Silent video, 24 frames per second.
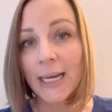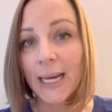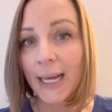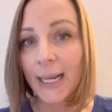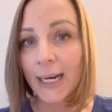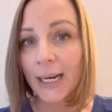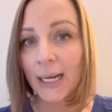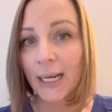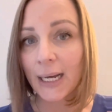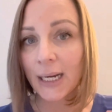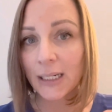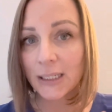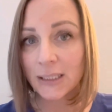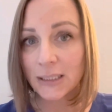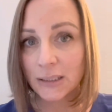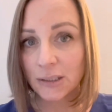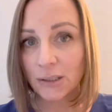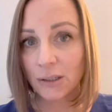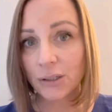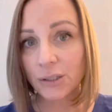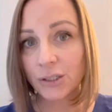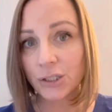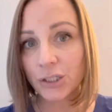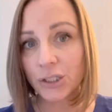And I
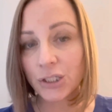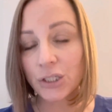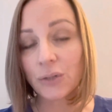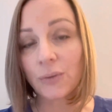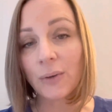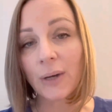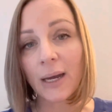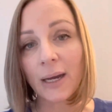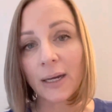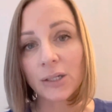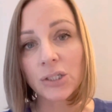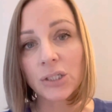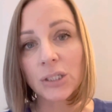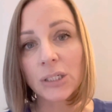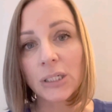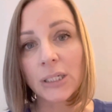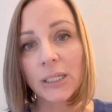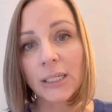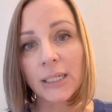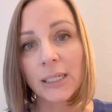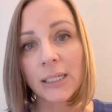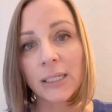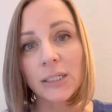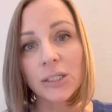started to
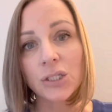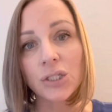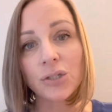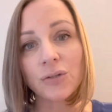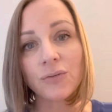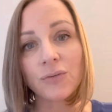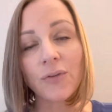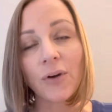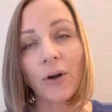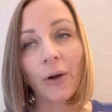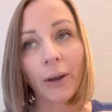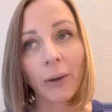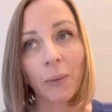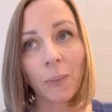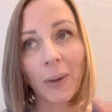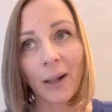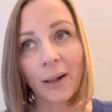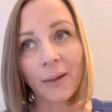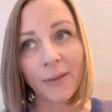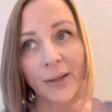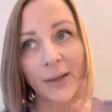actually do very well.